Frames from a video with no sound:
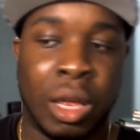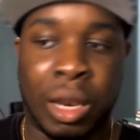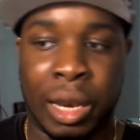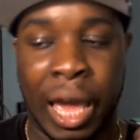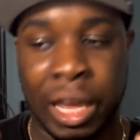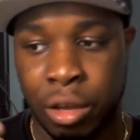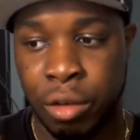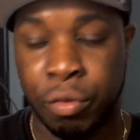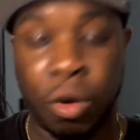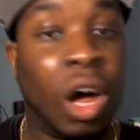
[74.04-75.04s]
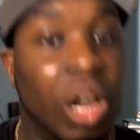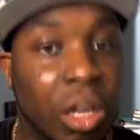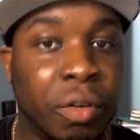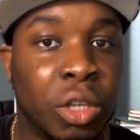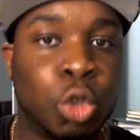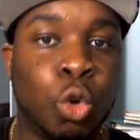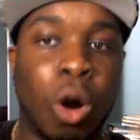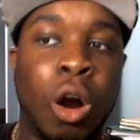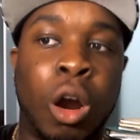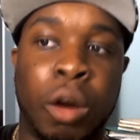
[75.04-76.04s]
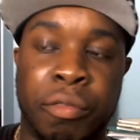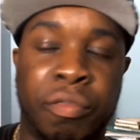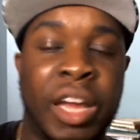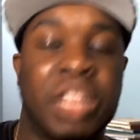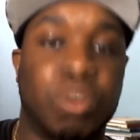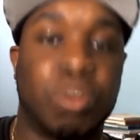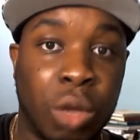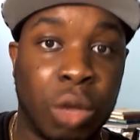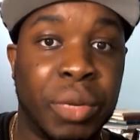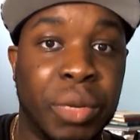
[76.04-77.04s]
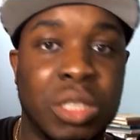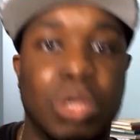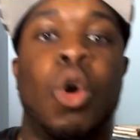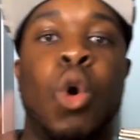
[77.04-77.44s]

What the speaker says: Like, for all of us who are fans of One Piece,